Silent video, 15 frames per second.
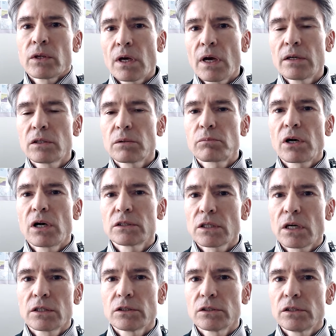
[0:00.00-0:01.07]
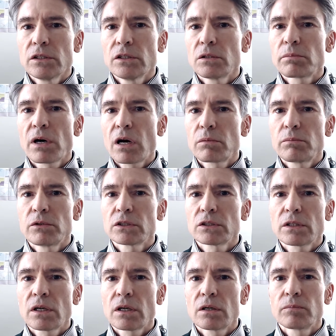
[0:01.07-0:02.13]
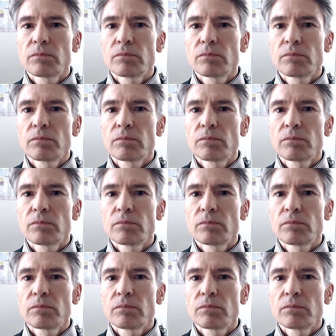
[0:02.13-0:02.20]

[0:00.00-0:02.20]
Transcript: enterprise ICT departments